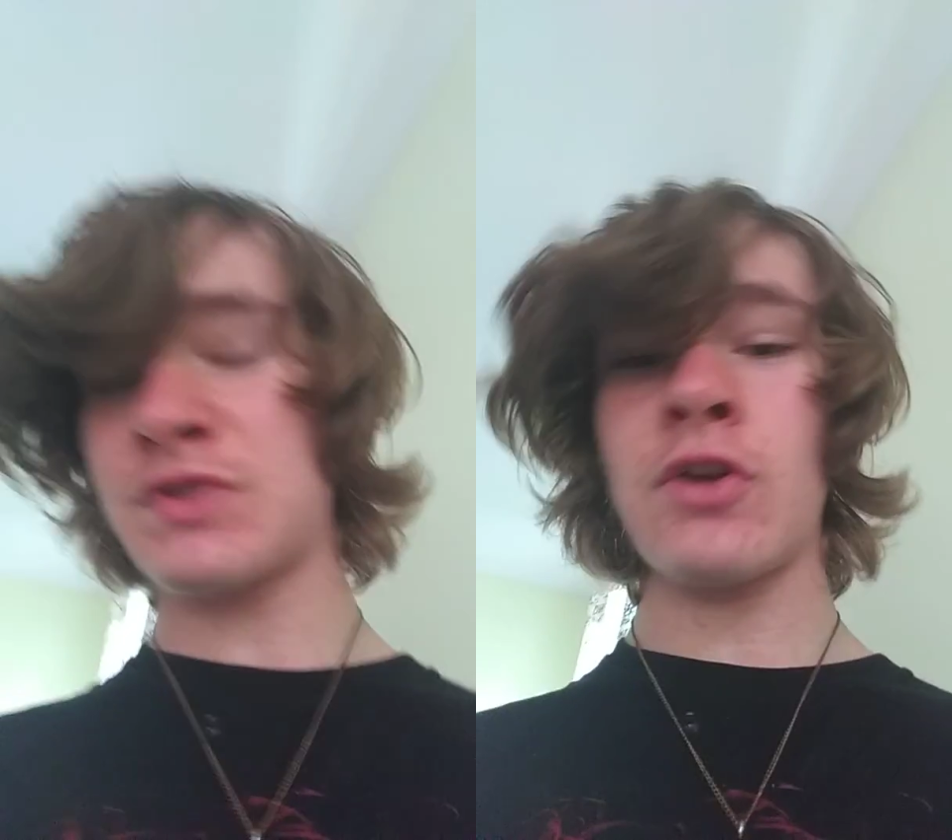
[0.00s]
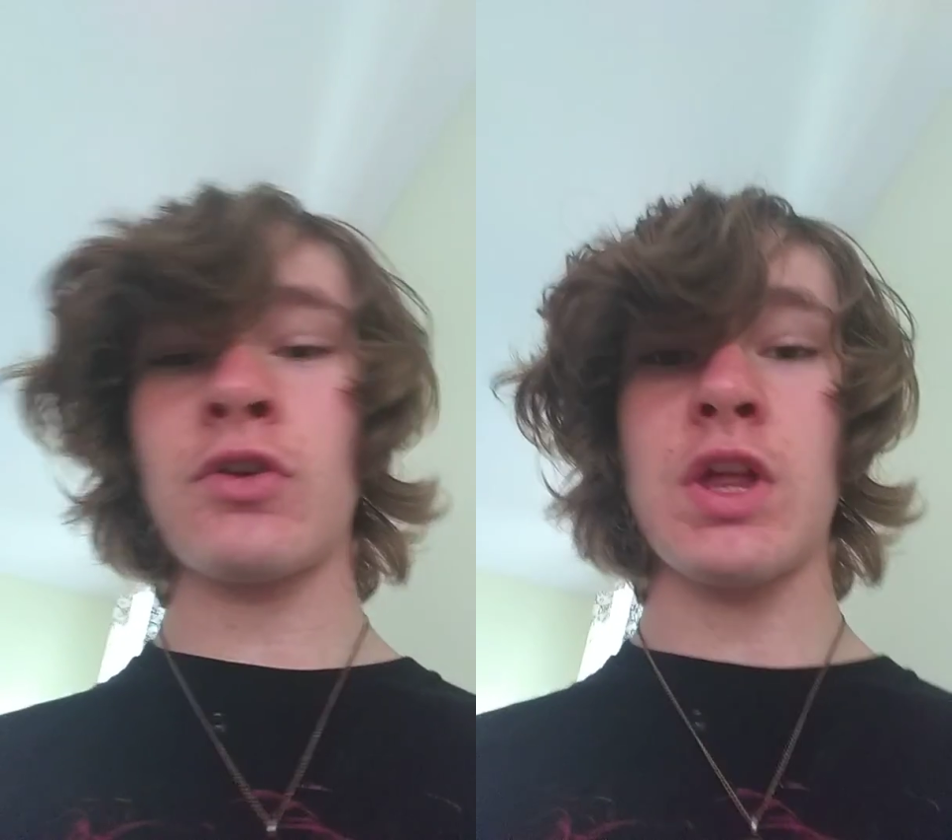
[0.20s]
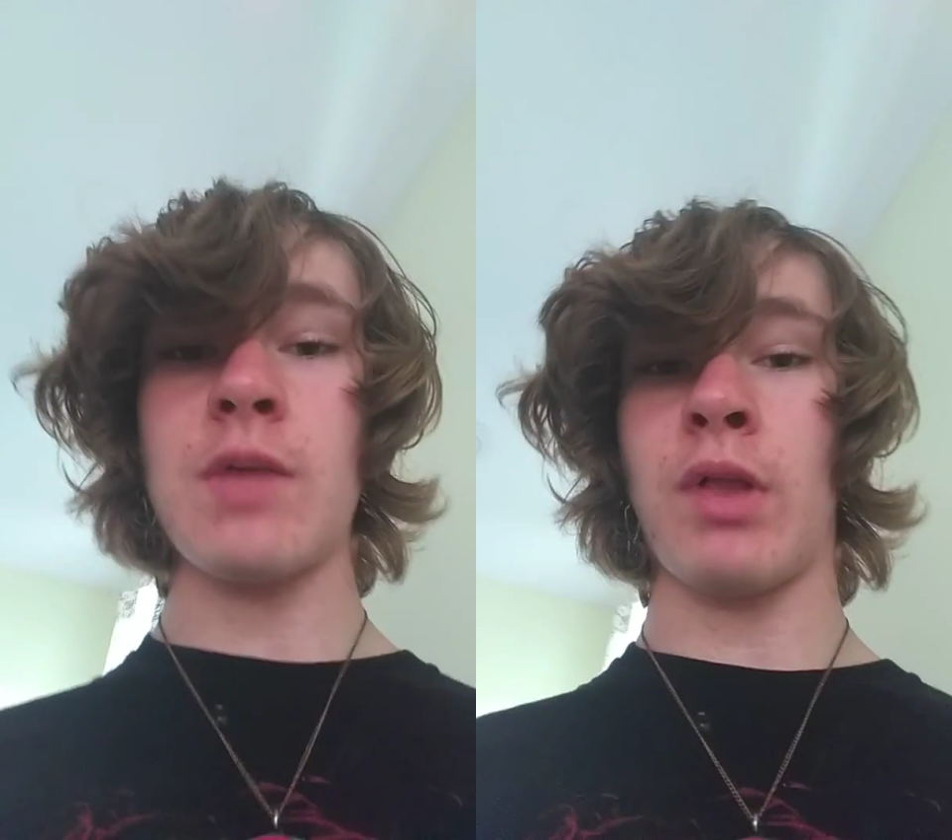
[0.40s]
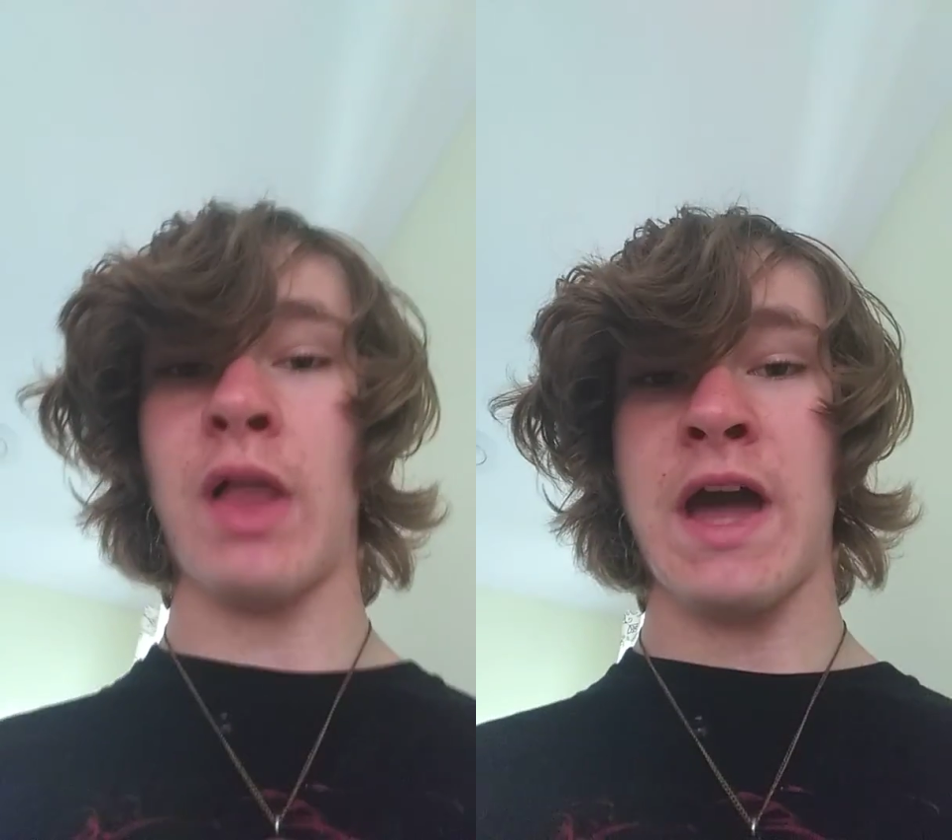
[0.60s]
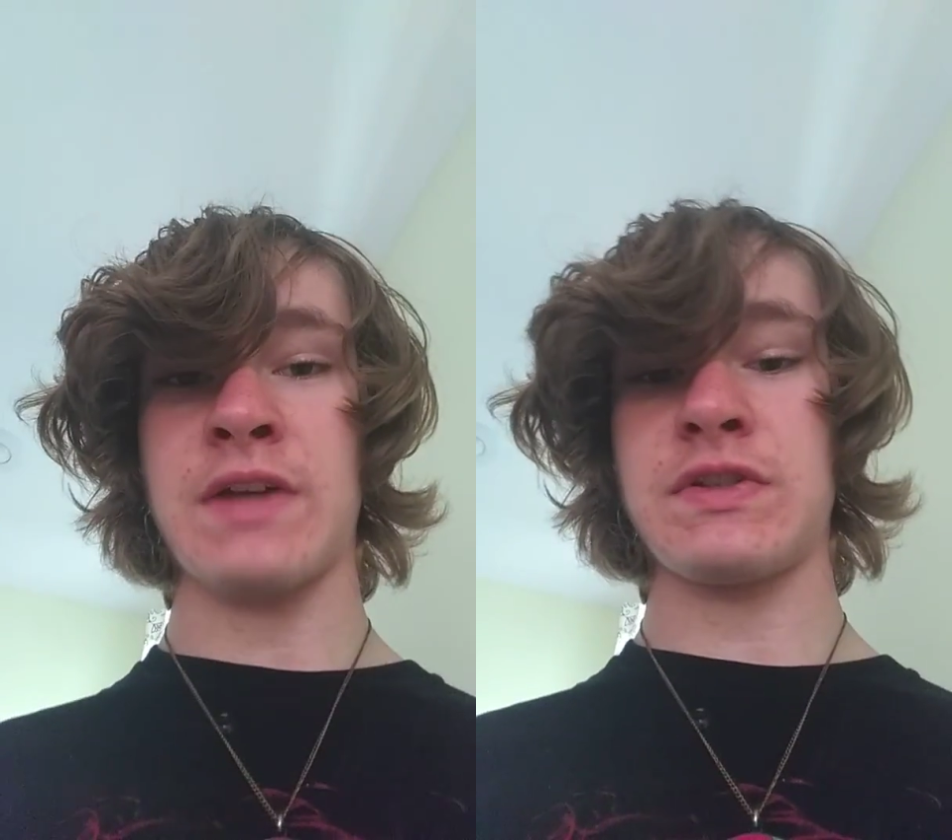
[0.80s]
certainly a
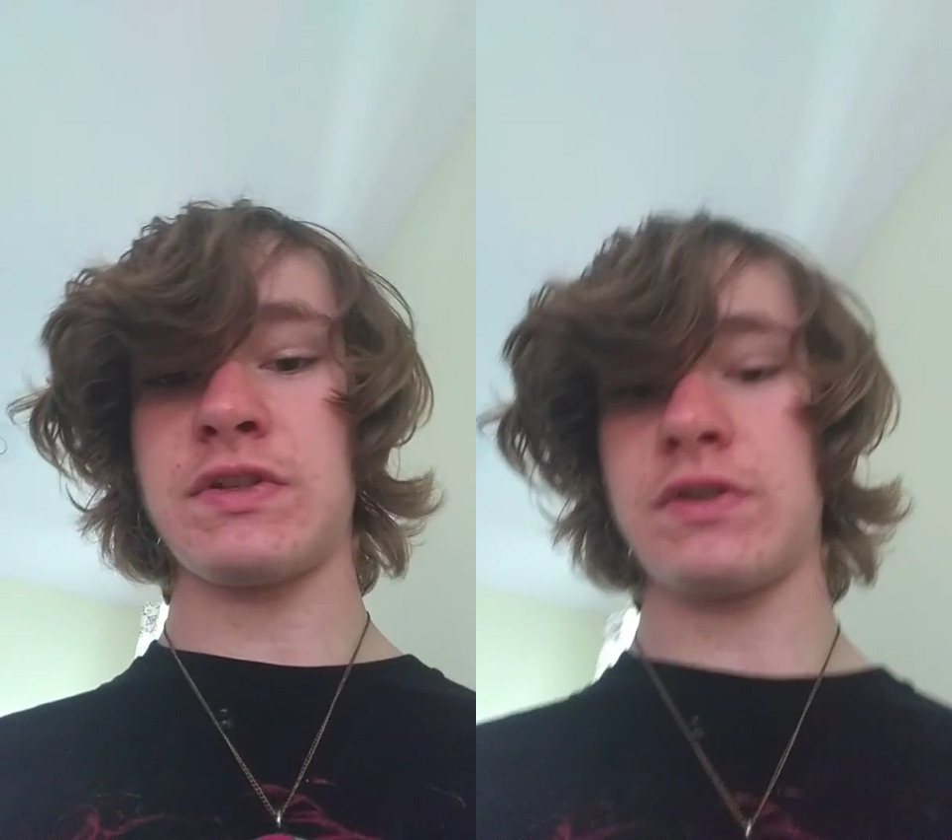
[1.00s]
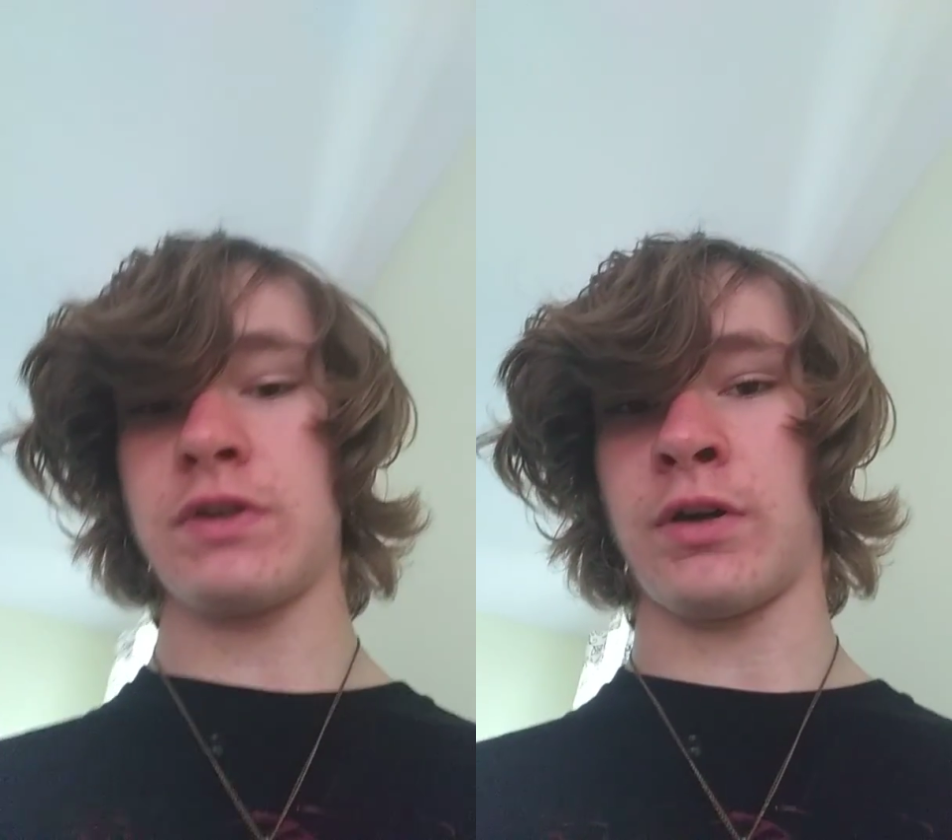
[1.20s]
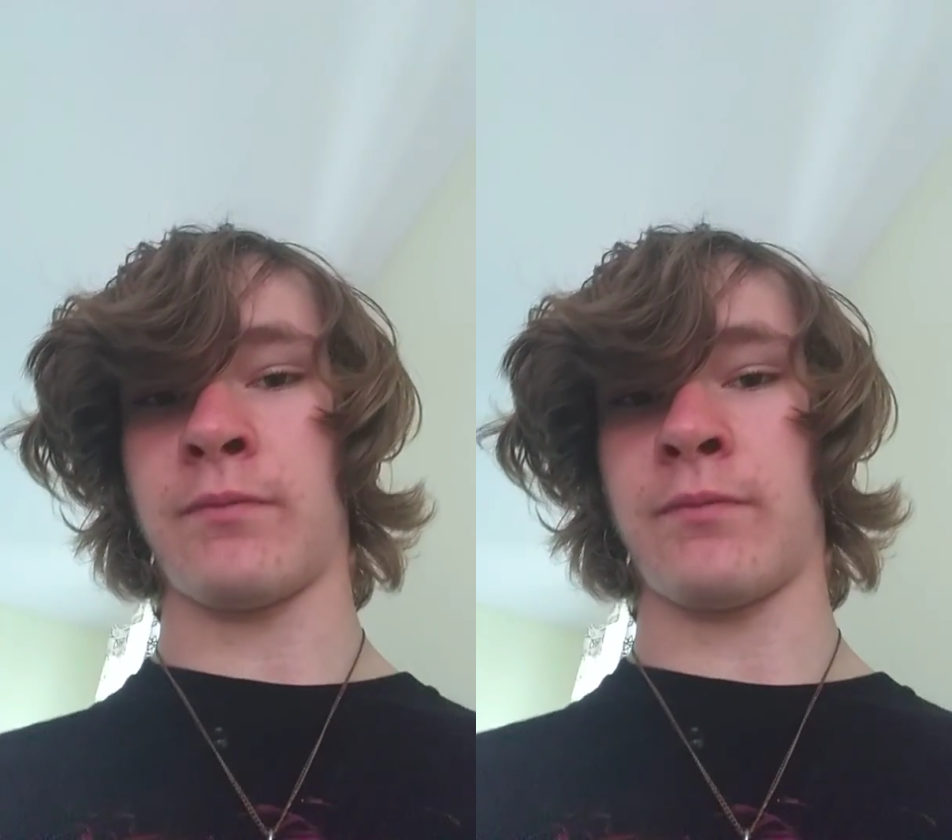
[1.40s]
blast